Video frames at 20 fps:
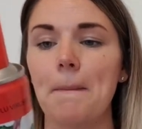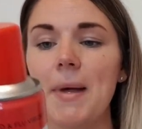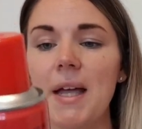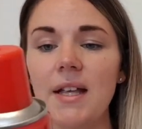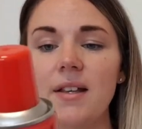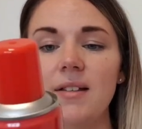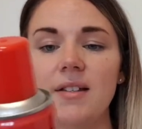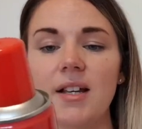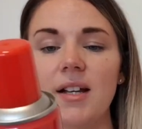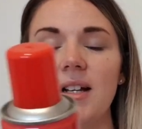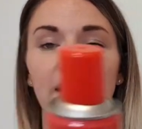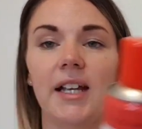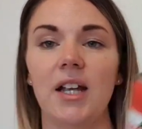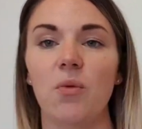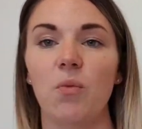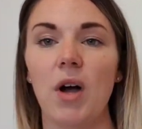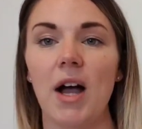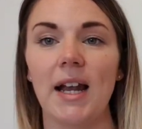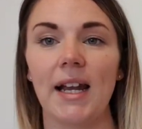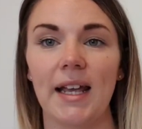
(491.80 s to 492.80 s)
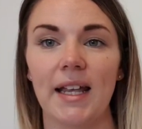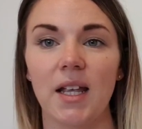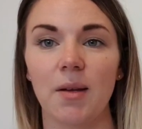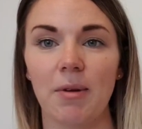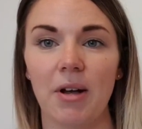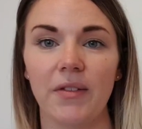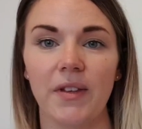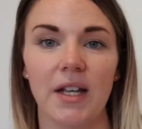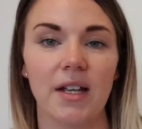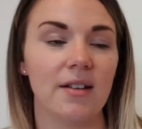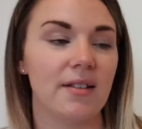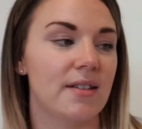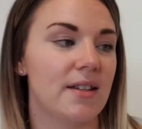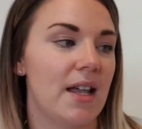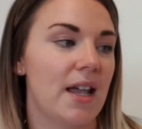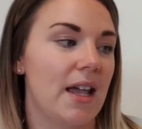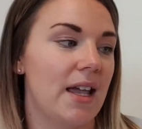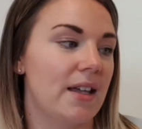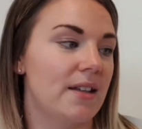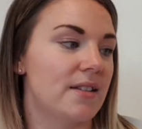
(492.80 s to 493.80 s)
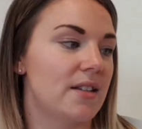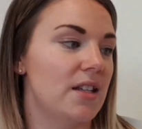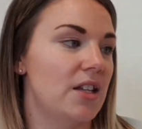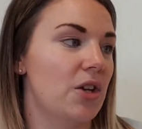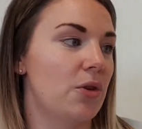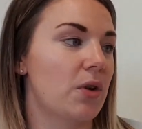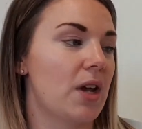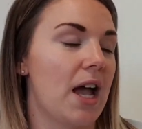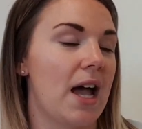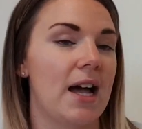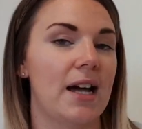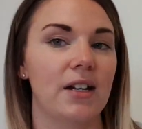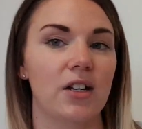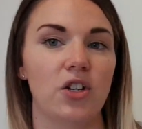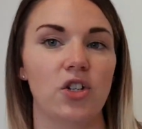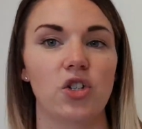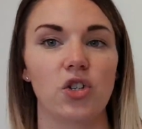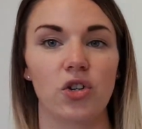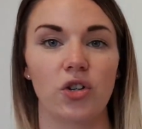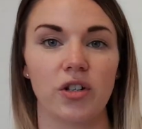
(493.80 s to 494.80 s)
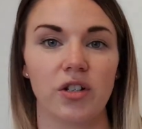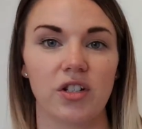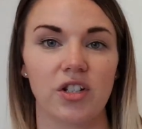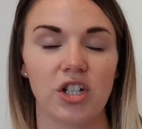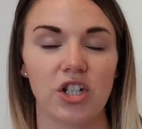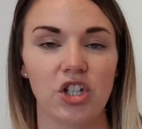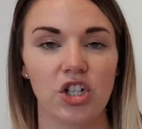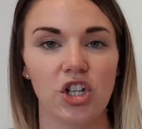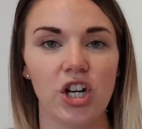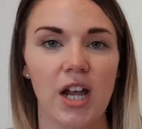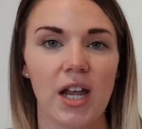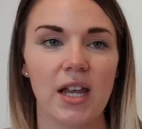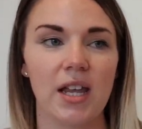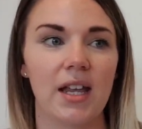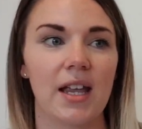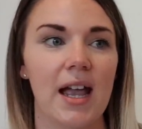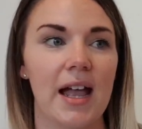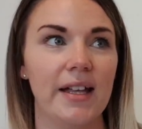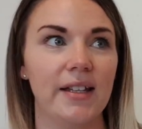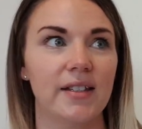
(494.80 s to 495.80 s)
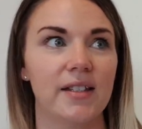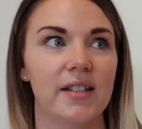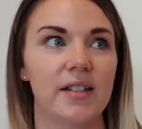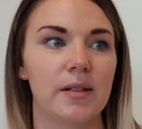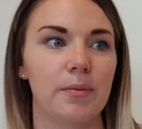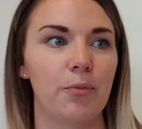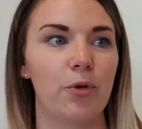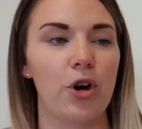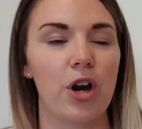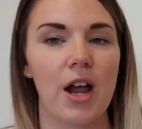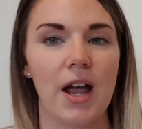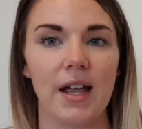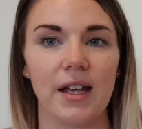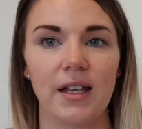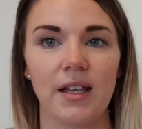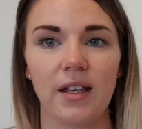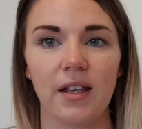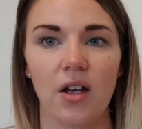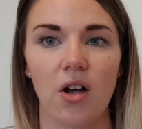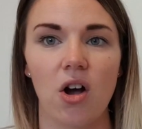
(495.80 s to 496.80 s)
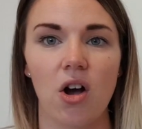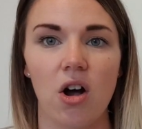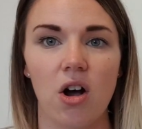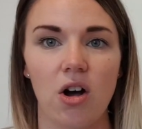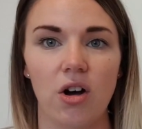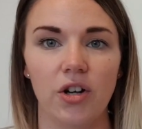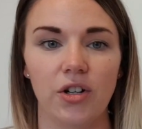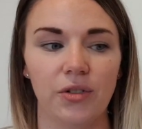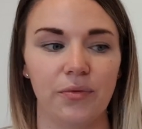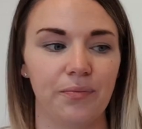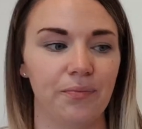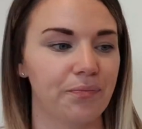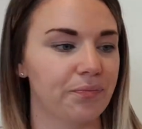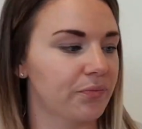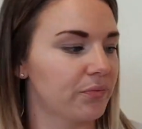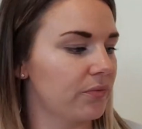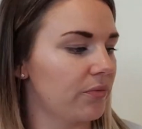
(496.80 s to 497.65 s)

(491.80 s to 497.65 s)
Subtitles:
Basically what I like about this is you can just shake and spray on